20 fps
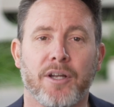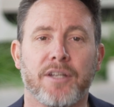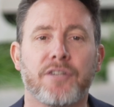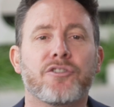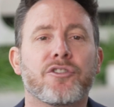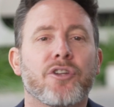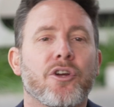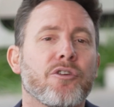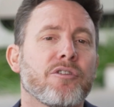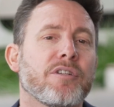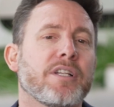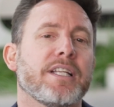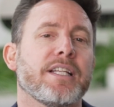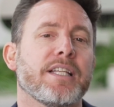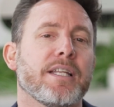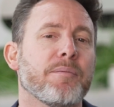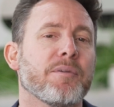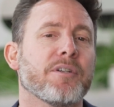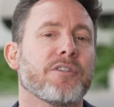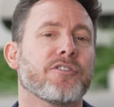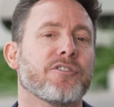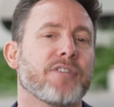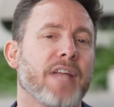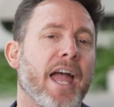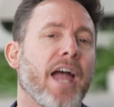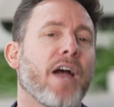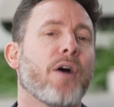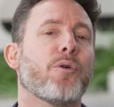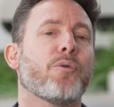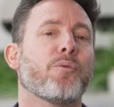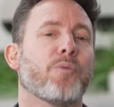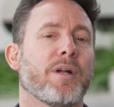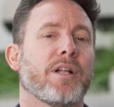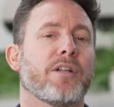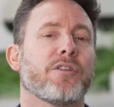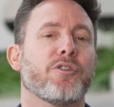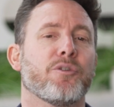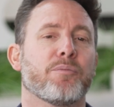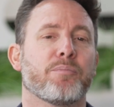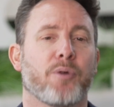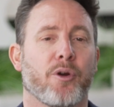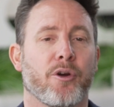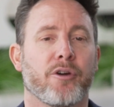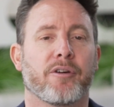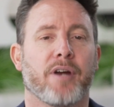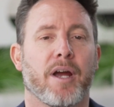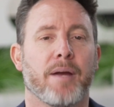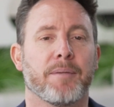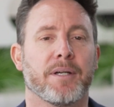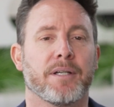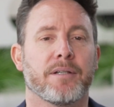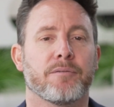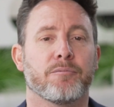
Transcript: is totally limited to how well you program it,